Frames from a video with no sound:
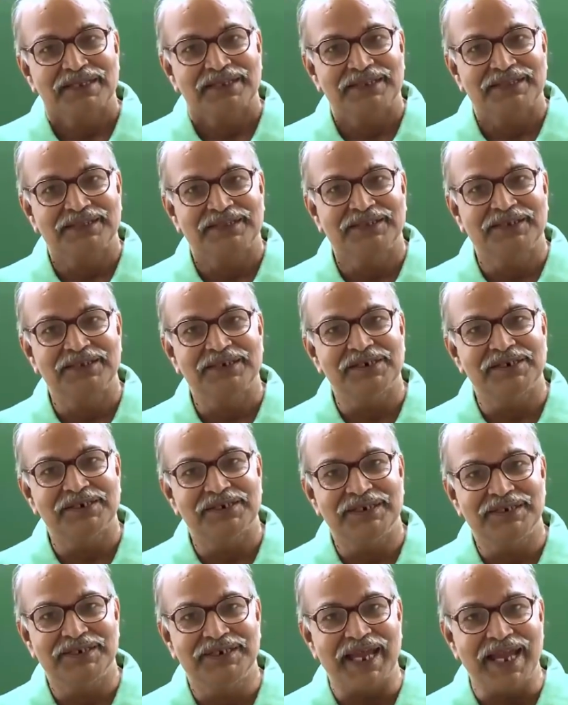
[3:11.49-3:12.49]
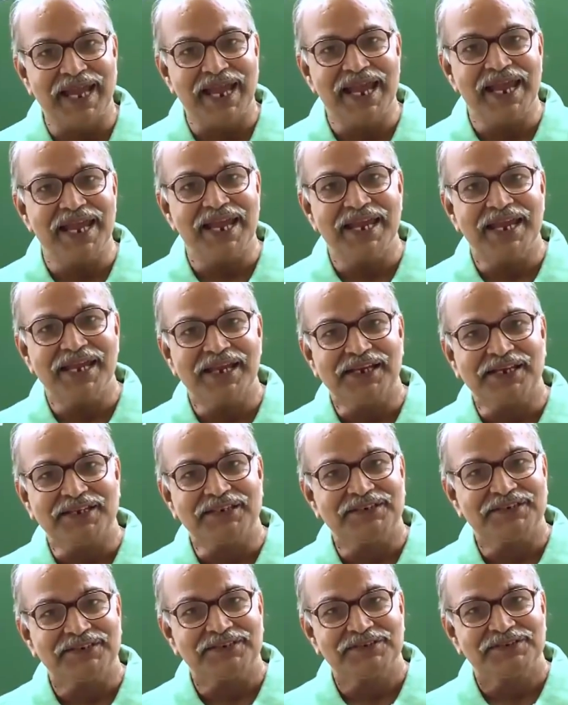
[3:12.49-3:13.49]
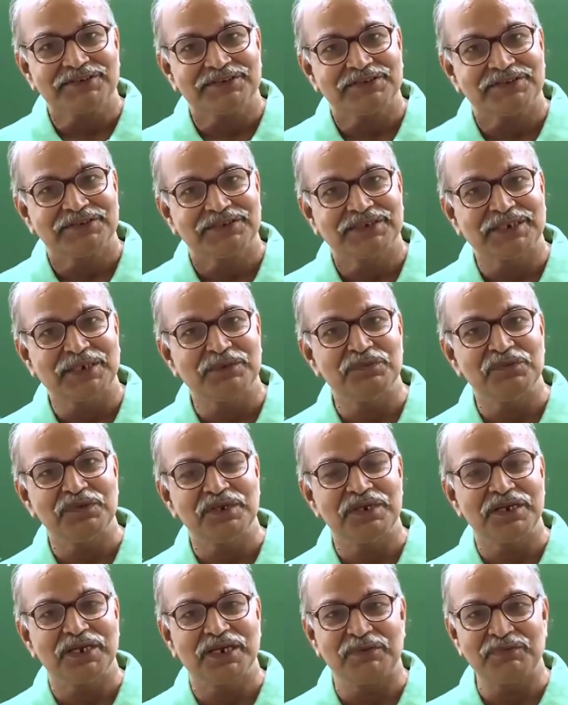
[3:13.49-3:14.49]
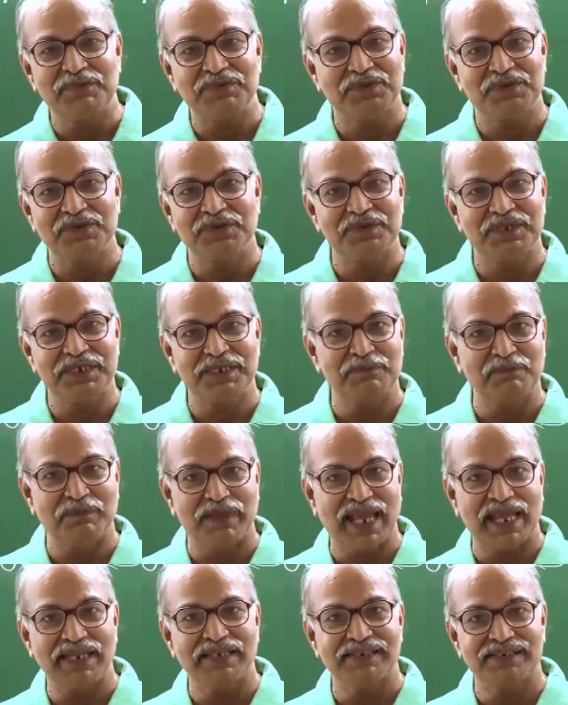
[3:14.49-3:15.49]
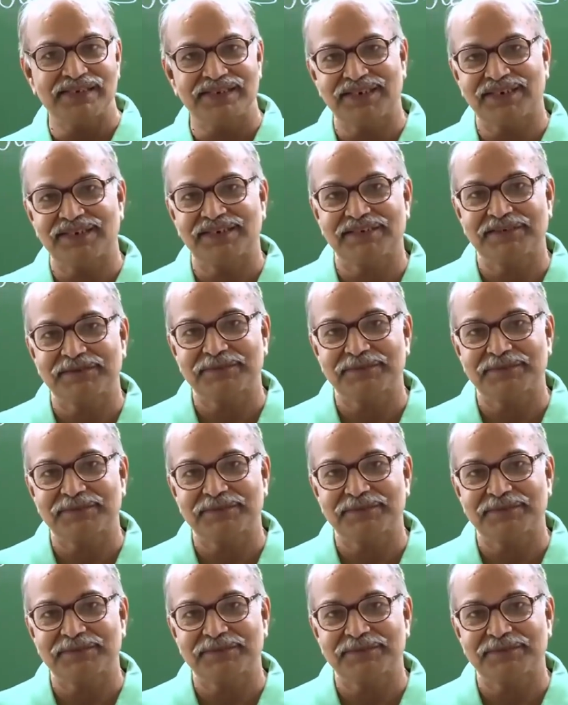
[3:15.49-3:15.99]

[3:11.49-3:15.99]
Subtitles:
the day someone comes to this planet